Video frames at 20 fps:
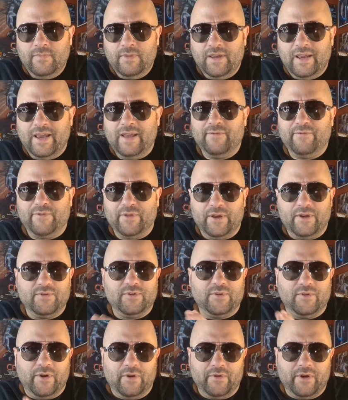And for
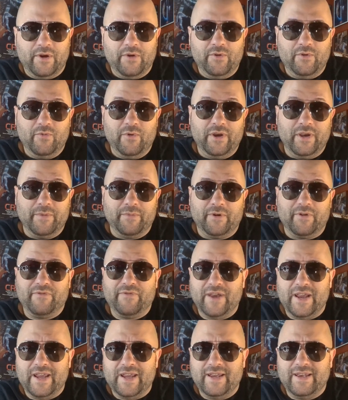those who don't know who William
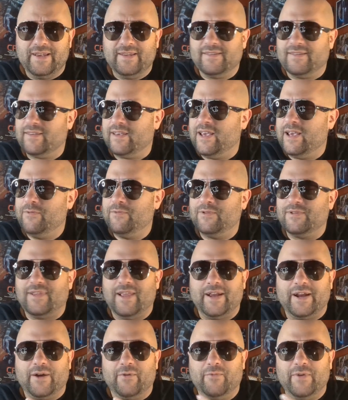Grefe is, he was
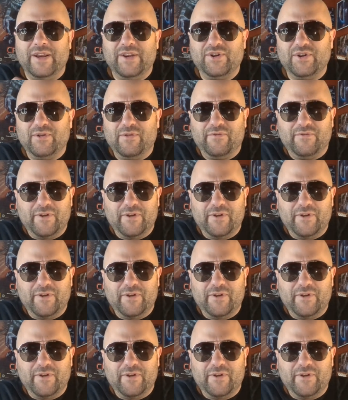like a regional